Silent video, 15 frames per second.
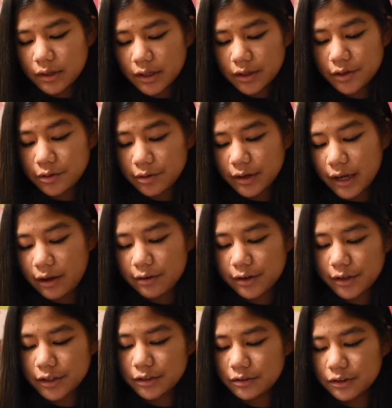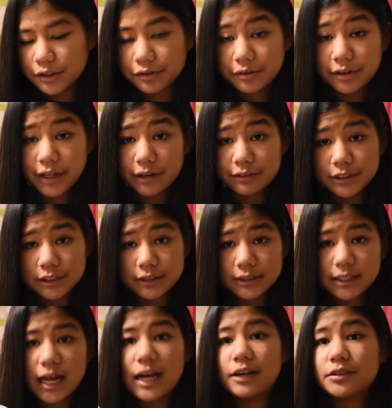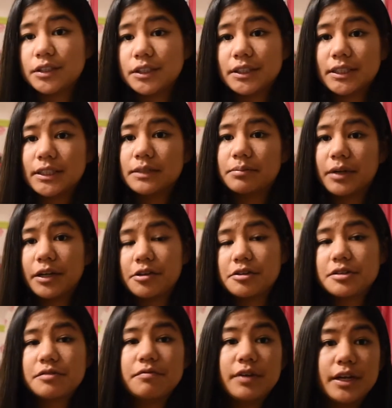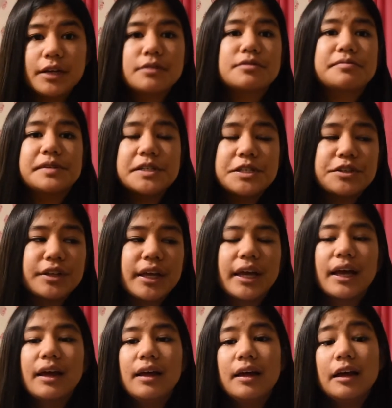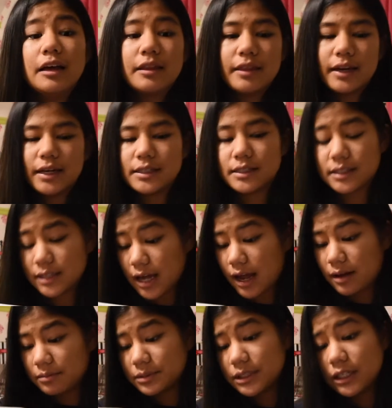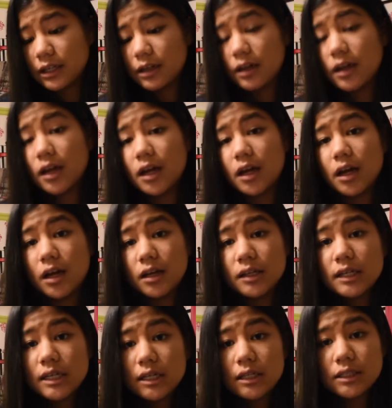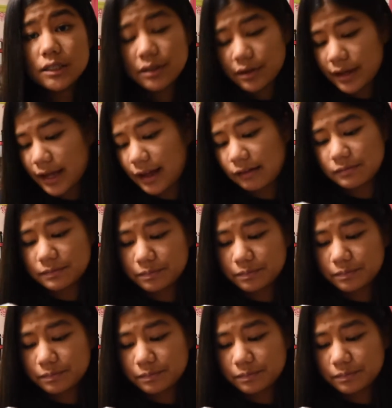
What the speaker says: Google Calendar, don't really ever use that. I was using it to plan YouTube videos originally, then I stopped. So yeah.